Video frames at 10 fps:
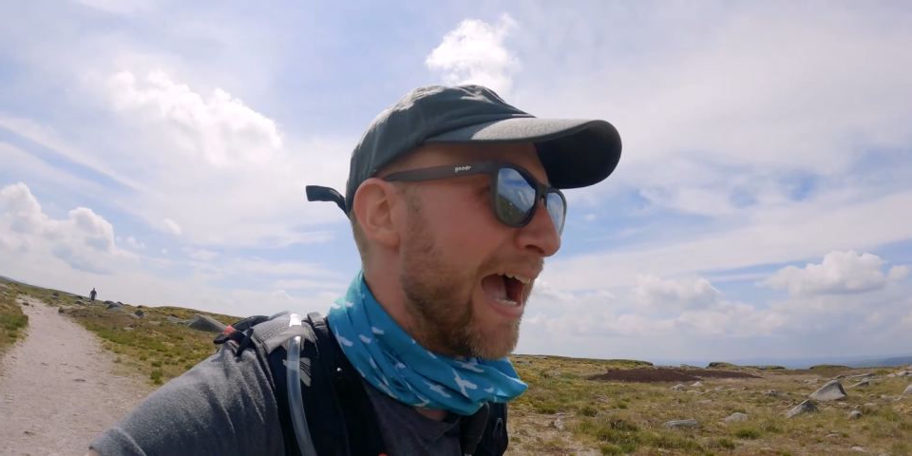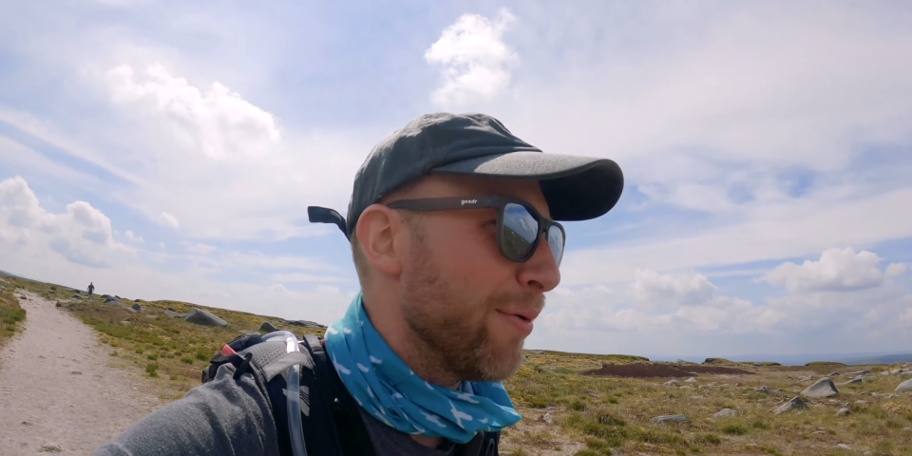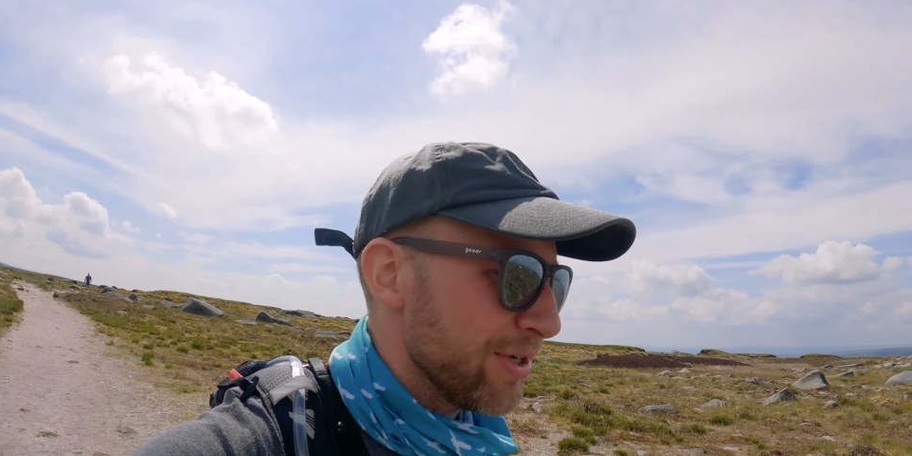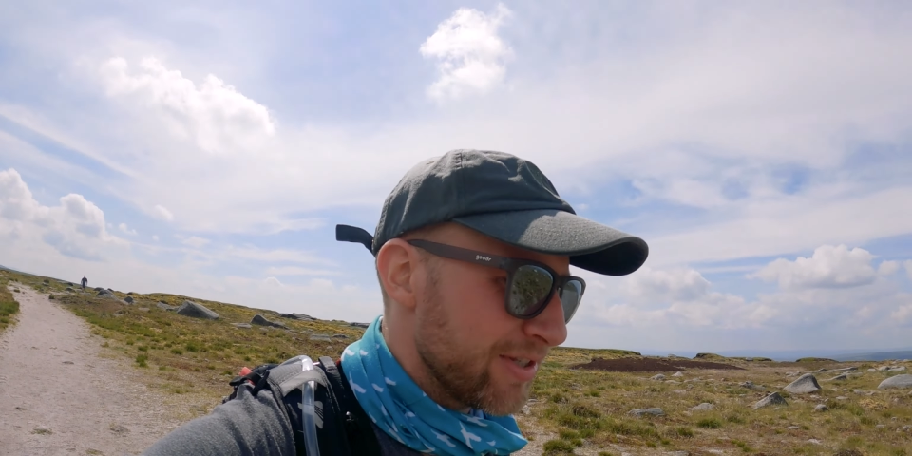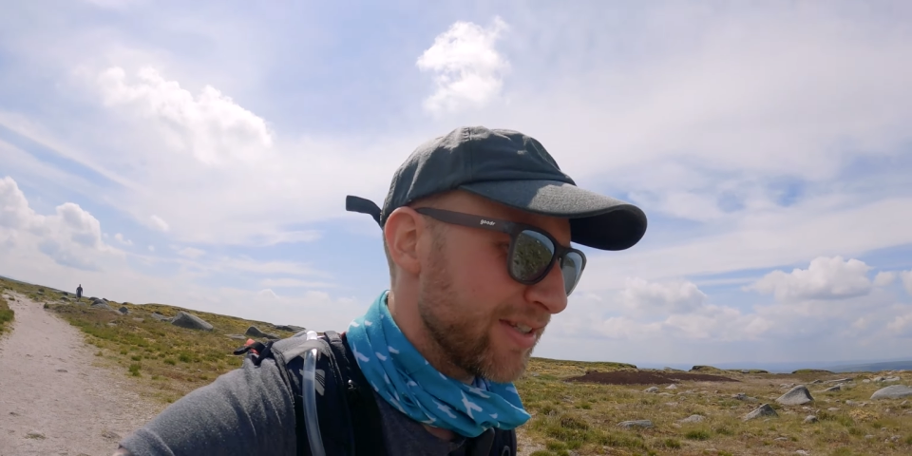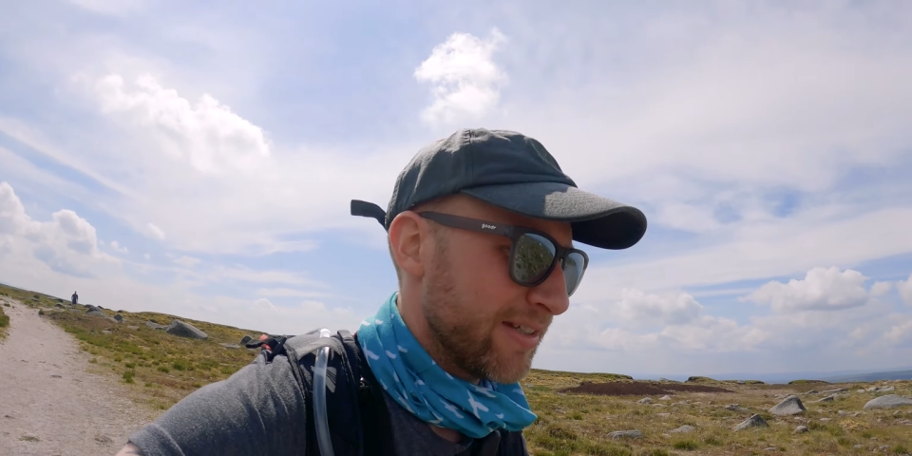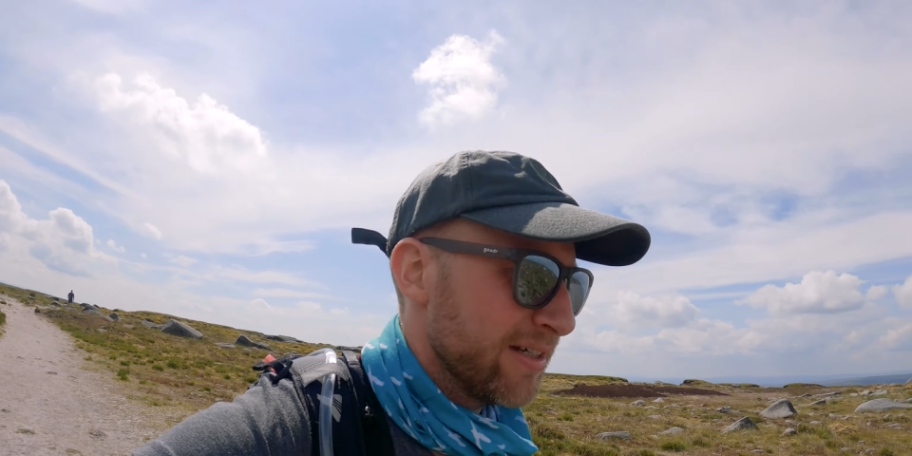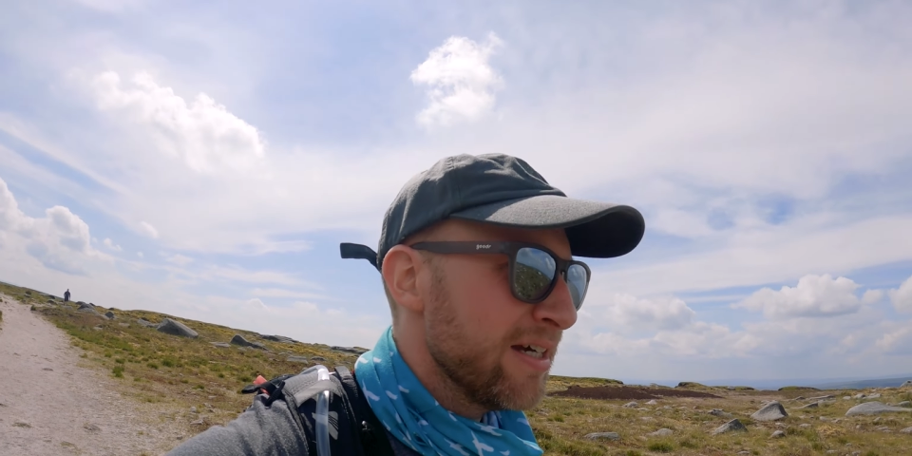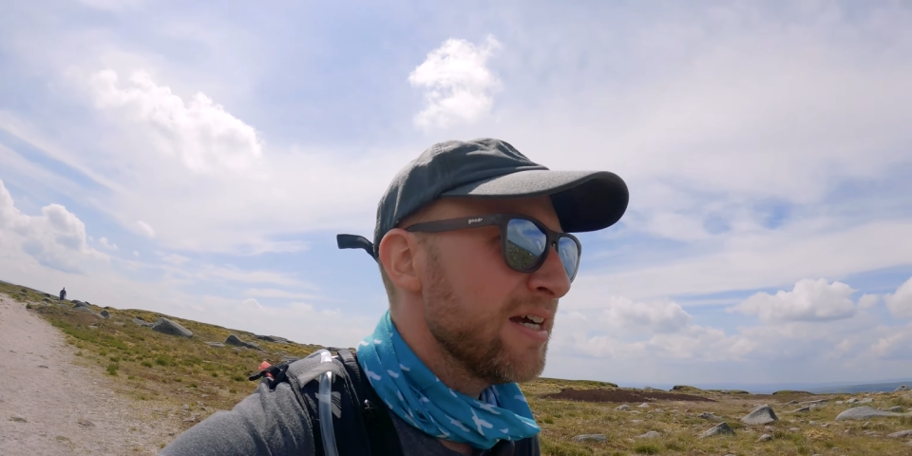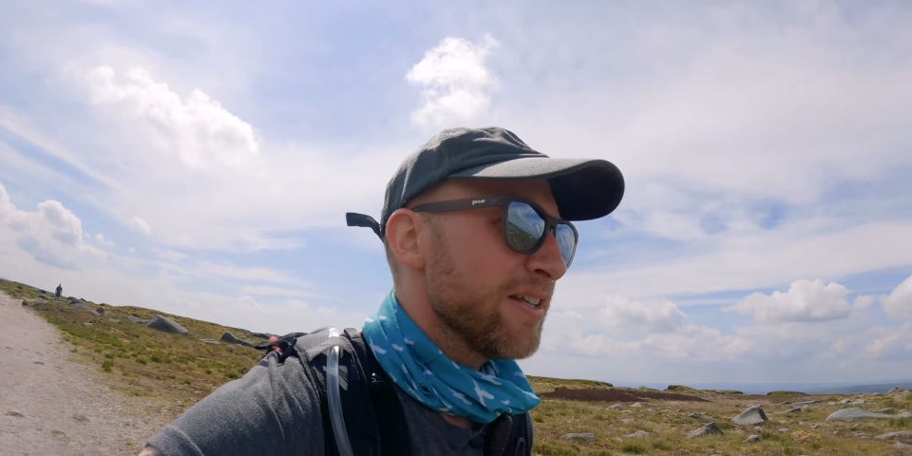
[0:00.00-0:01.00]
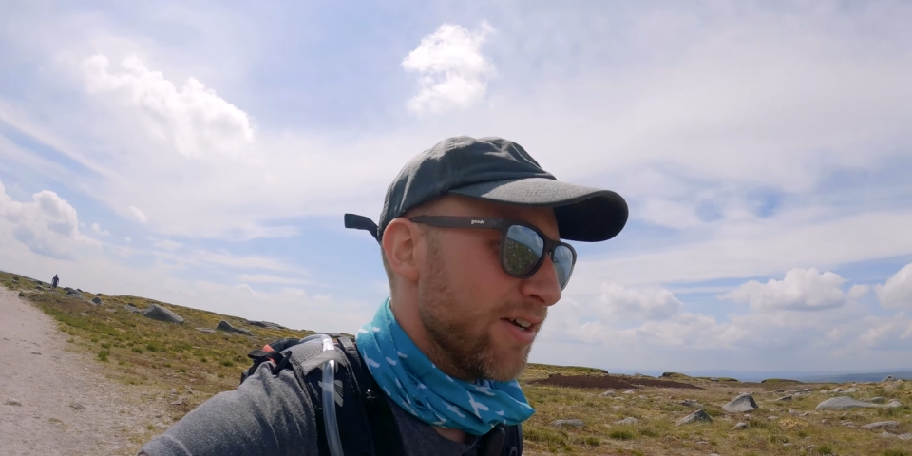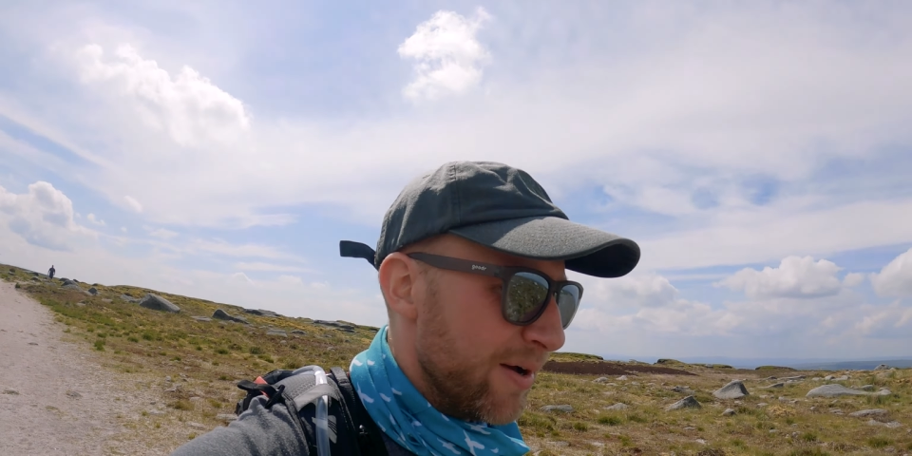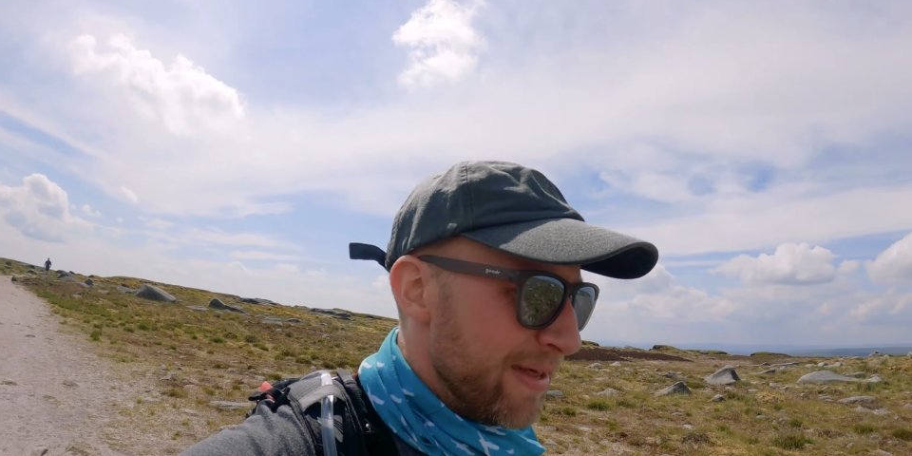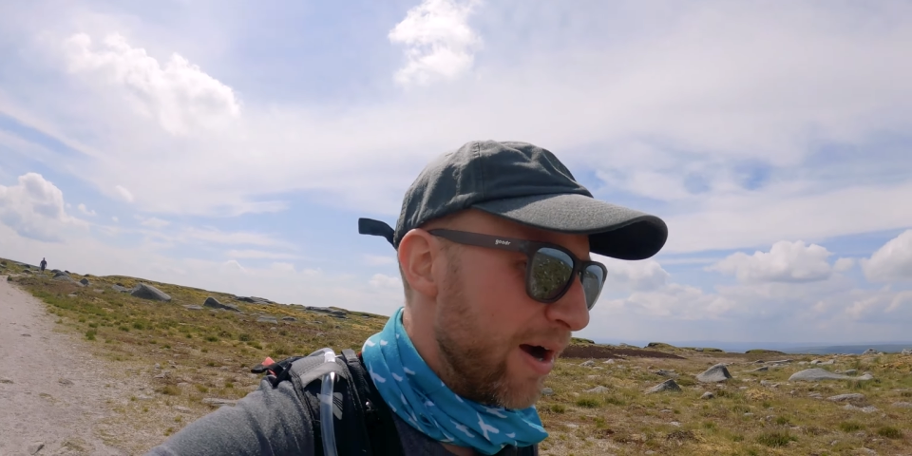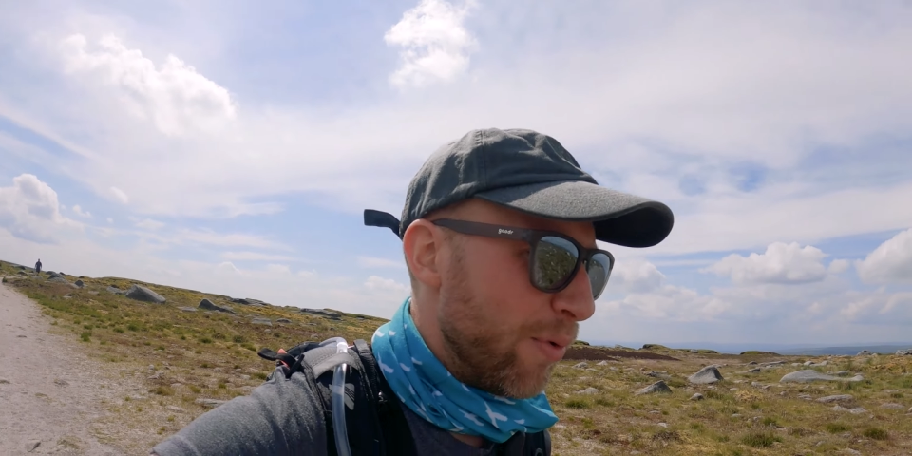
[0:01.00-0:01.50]
hours. So
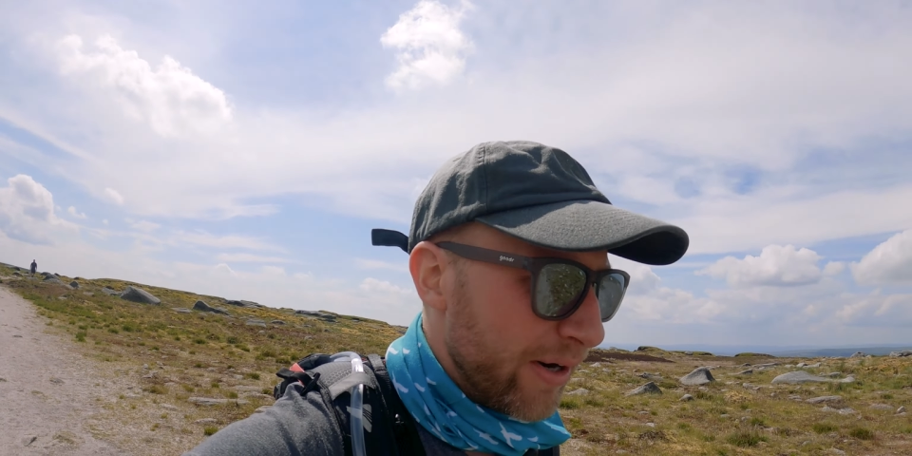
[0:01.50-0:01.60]
I'm now